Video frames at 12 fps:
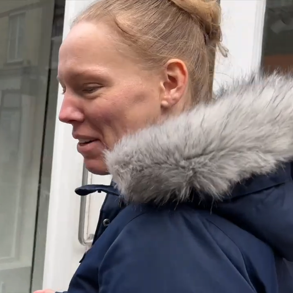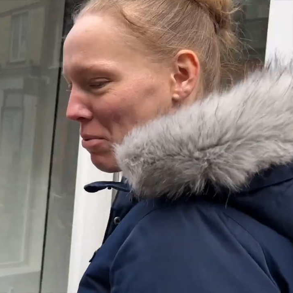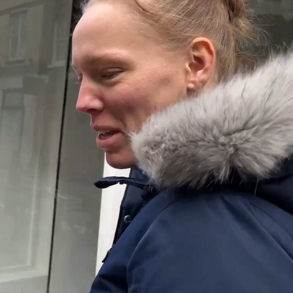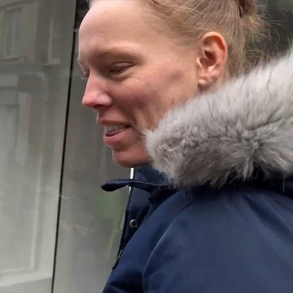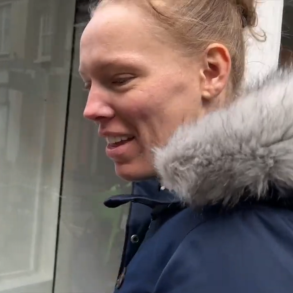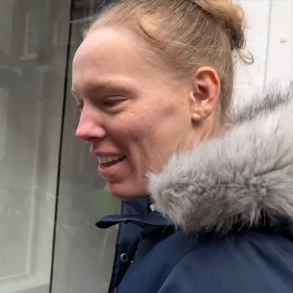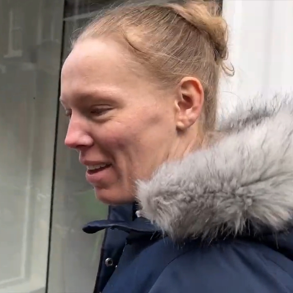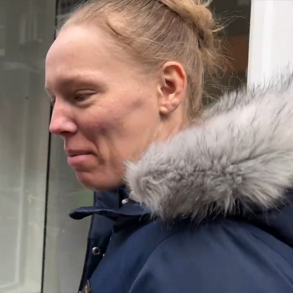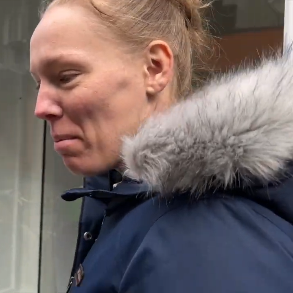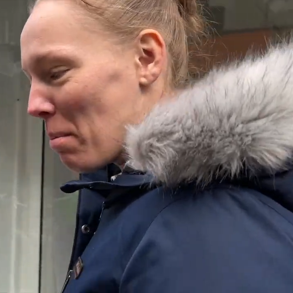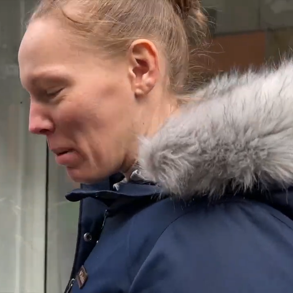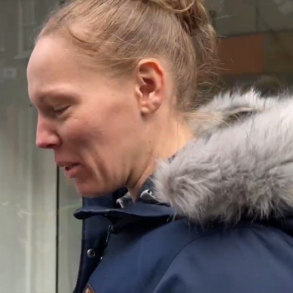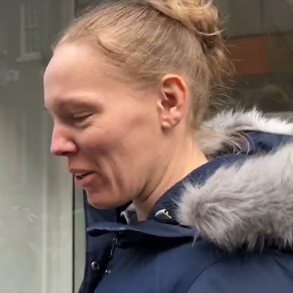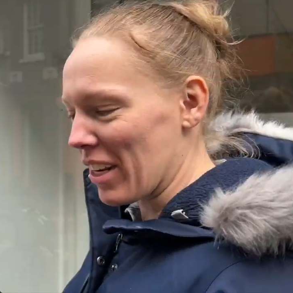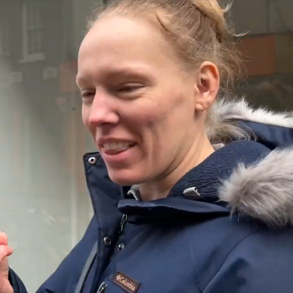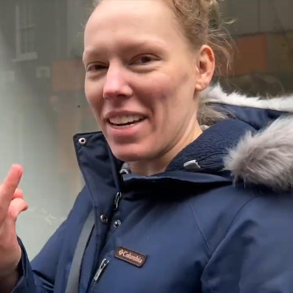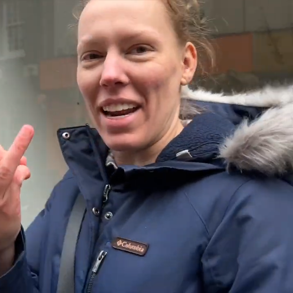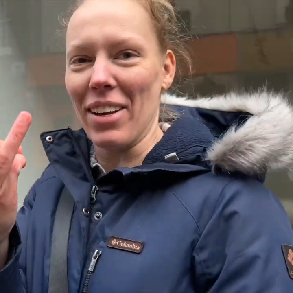with him. But look at
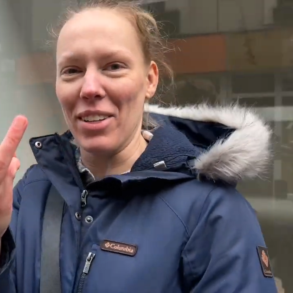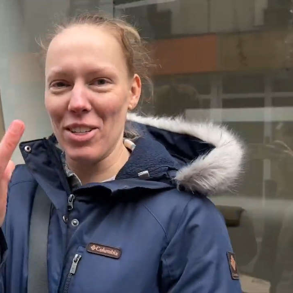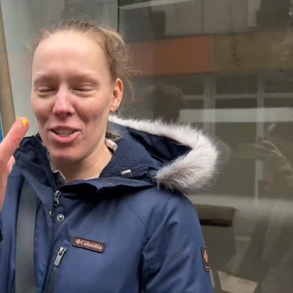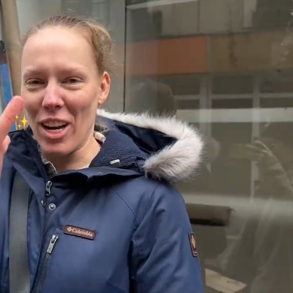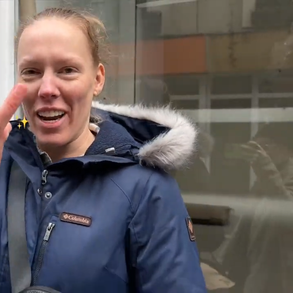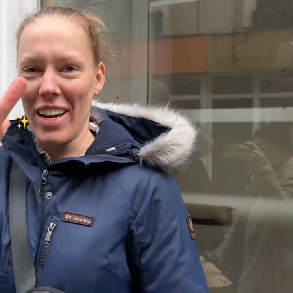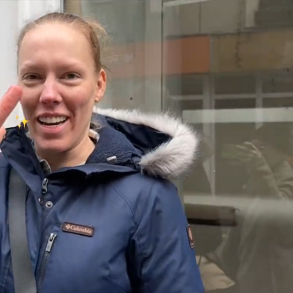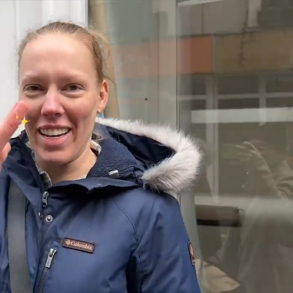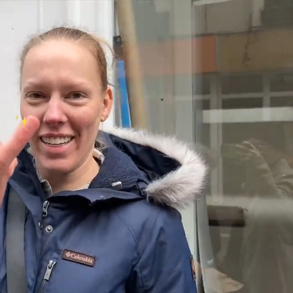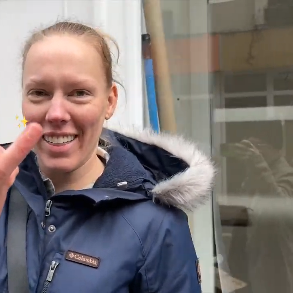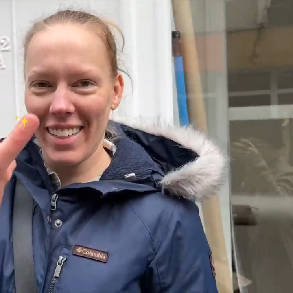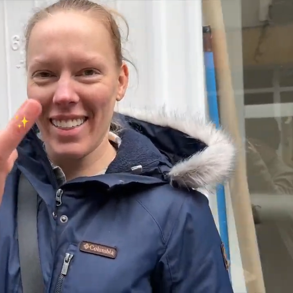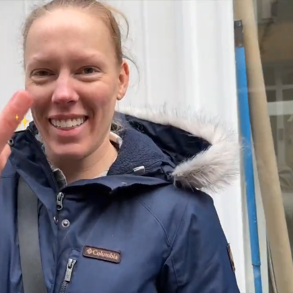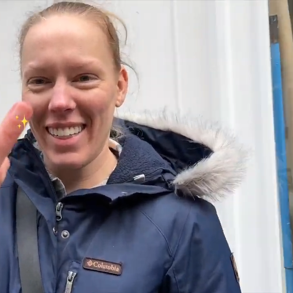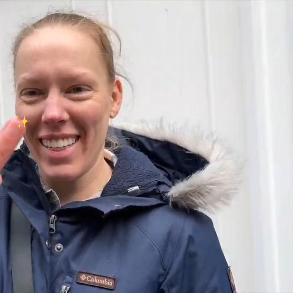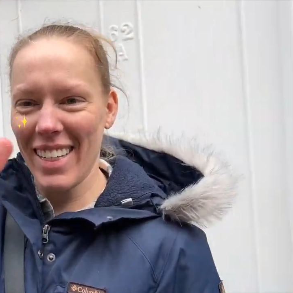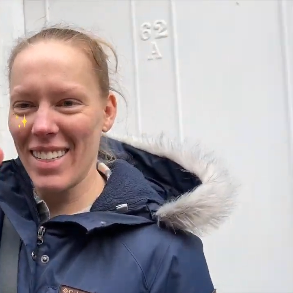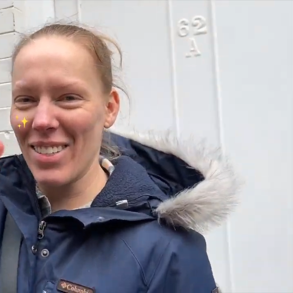the nail, it's shiny.
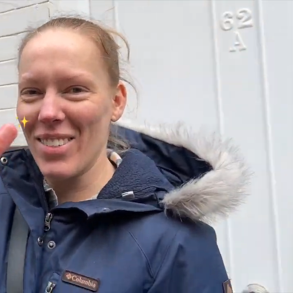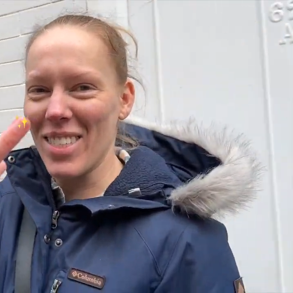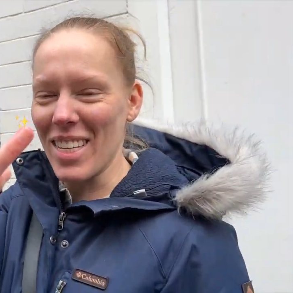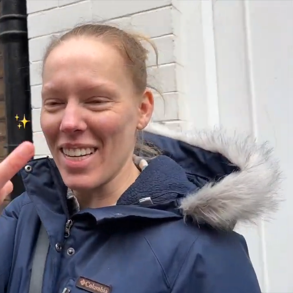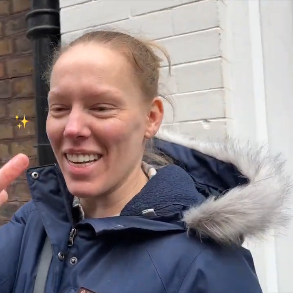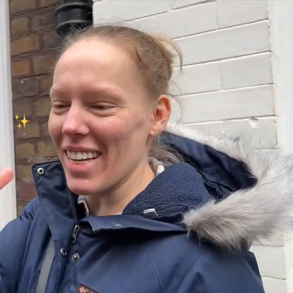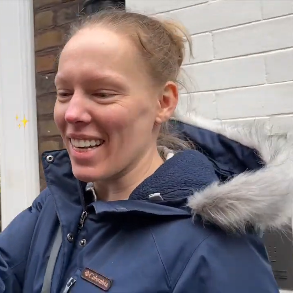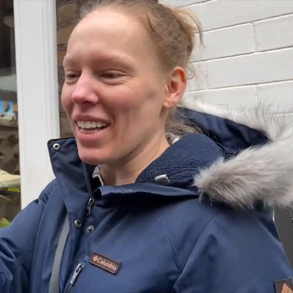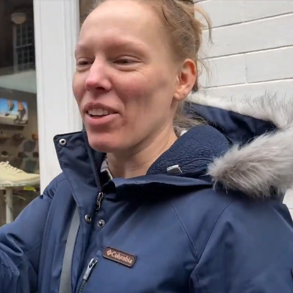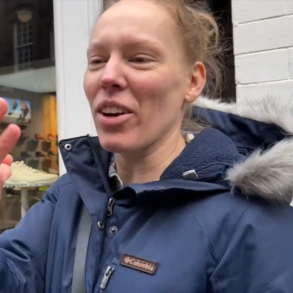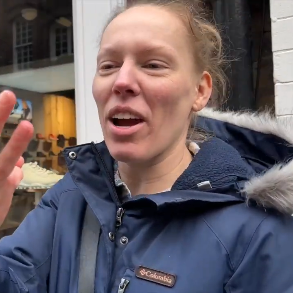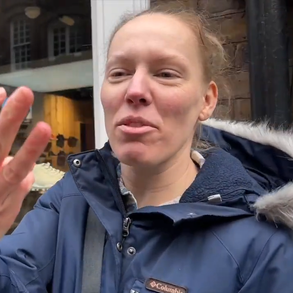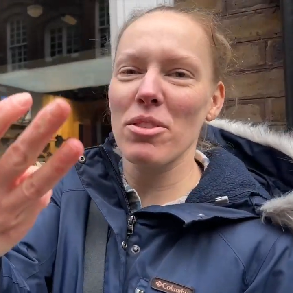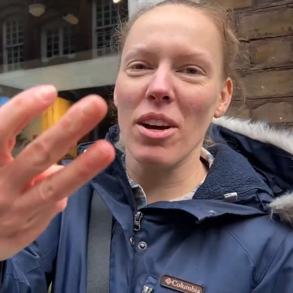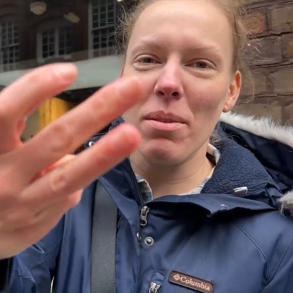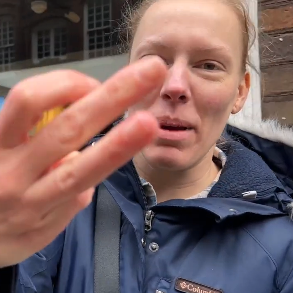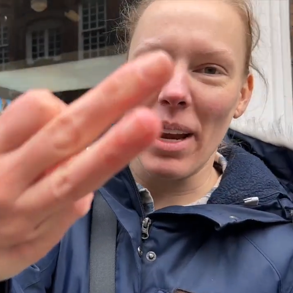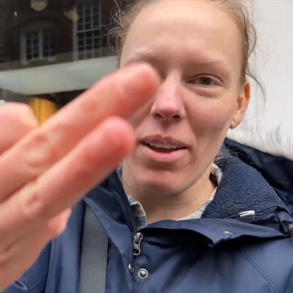Do you see it? Look how dull
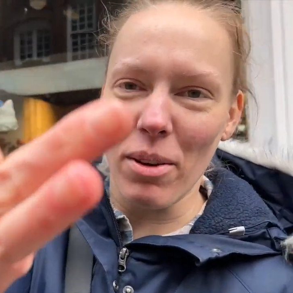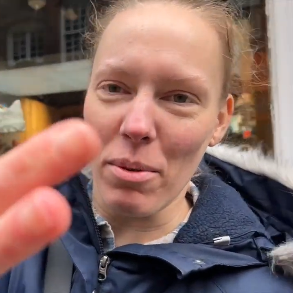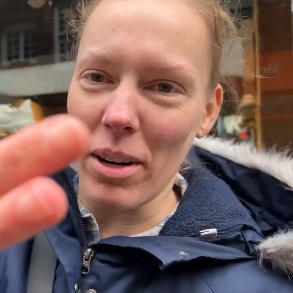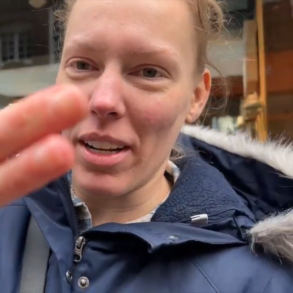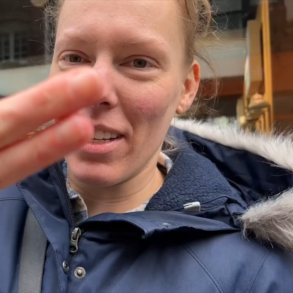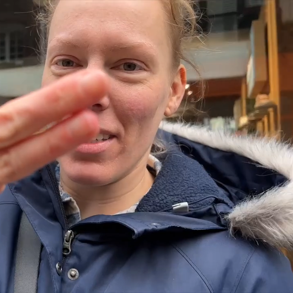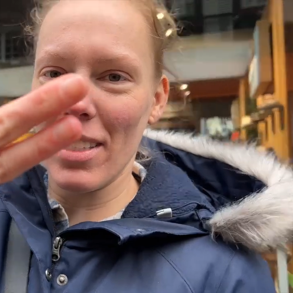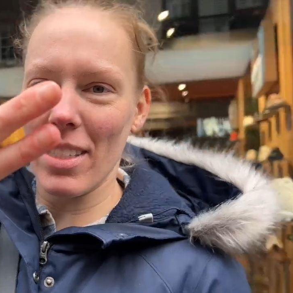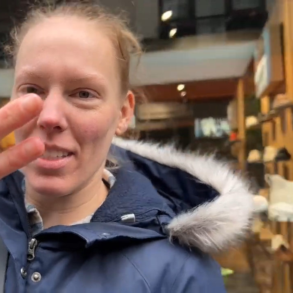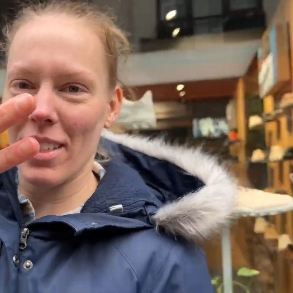my other one is.